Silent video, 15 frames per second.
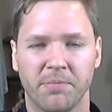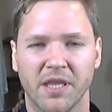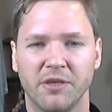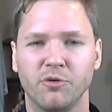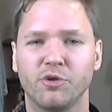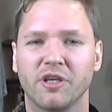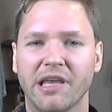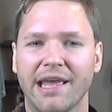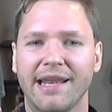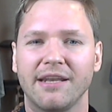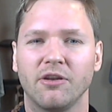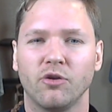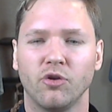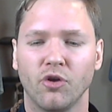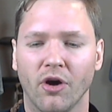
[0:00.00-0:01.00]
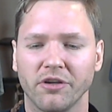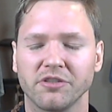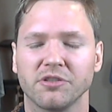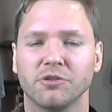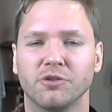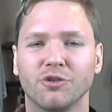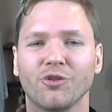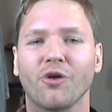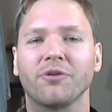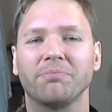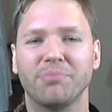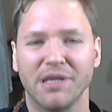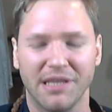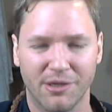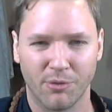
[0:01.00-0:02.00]
You cannot not
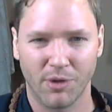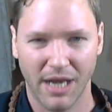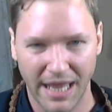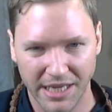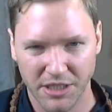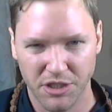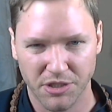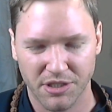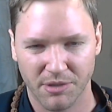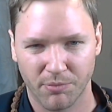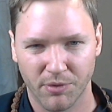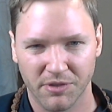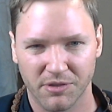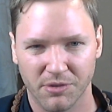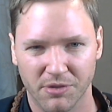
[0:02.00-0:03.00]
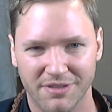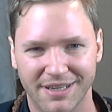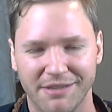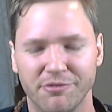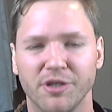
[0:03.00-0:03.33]
be in a relationship with yourself.